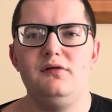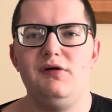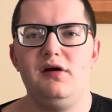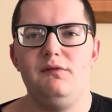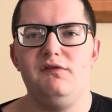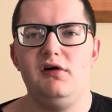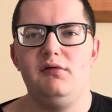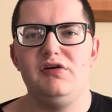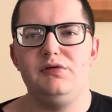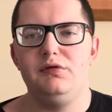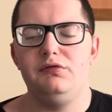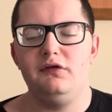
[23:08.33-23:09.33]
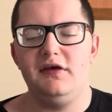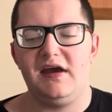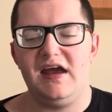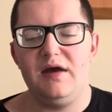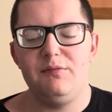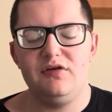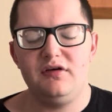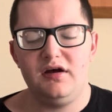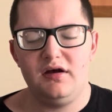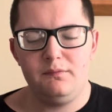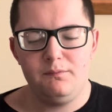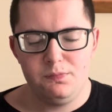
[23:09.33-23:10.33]
I mean, I very much prefer like
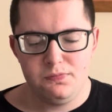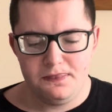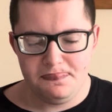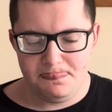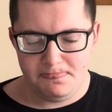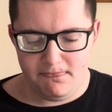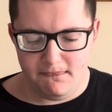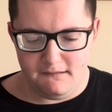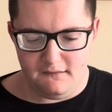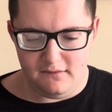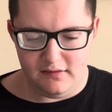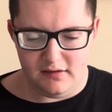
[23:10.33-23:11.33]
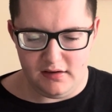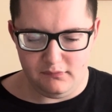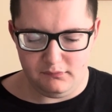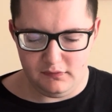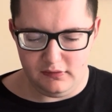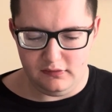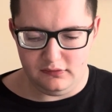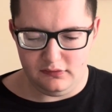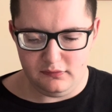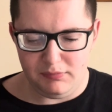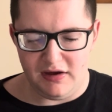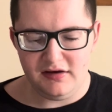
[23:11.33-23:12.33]
Amazon, because
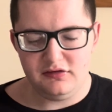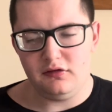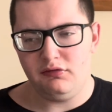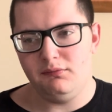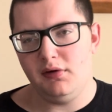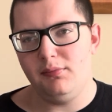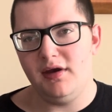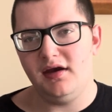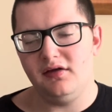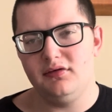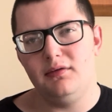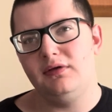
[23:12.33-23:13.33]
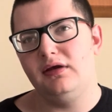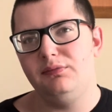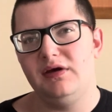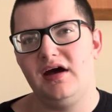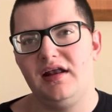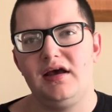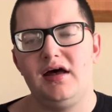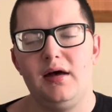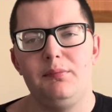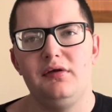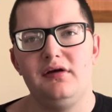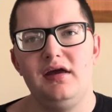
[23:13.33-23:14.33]
buying stuff from eBay can sometimes be kind of
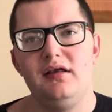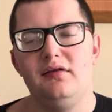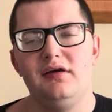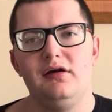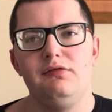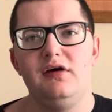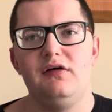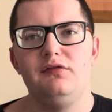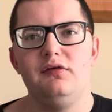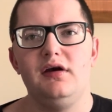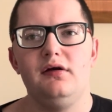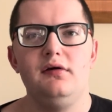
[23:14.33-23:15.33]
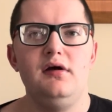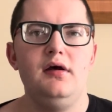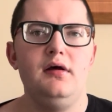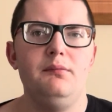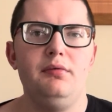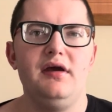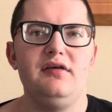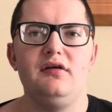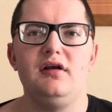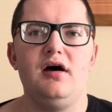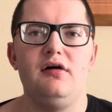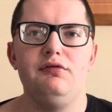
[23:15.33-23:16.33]
complicated. Like if you have to like place an
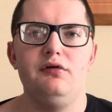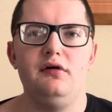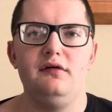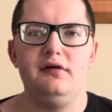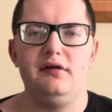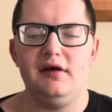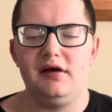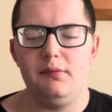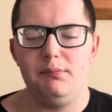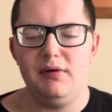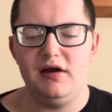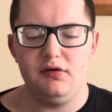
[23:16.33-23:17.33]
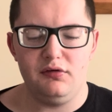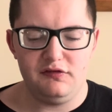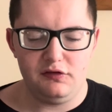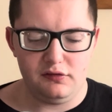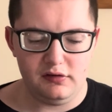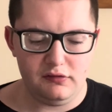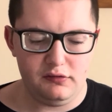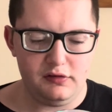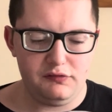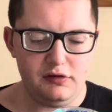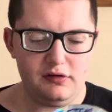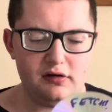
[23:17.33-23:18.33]
offer or like a bid or
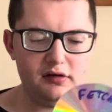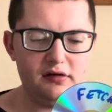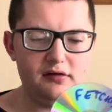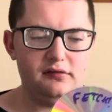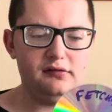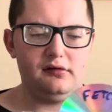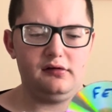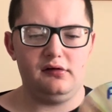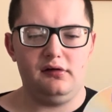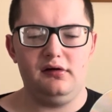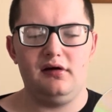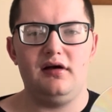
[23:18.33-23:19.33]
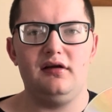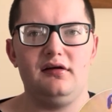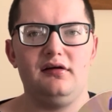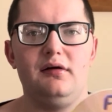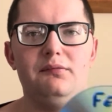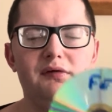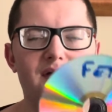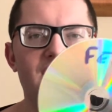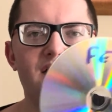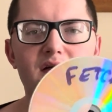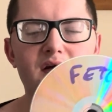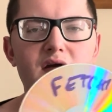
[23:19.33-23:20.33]
whatever you call it, it can get kind of complicated.